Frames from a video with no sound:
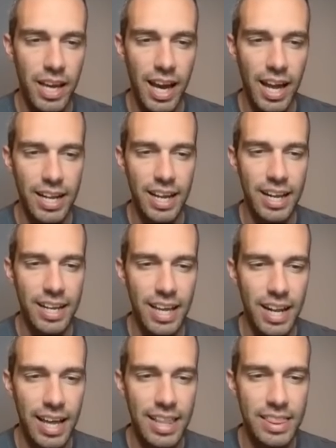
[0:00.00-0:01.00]
And
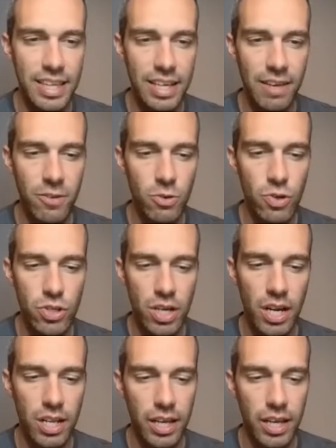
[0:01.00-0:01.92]
again, I think if you just kind of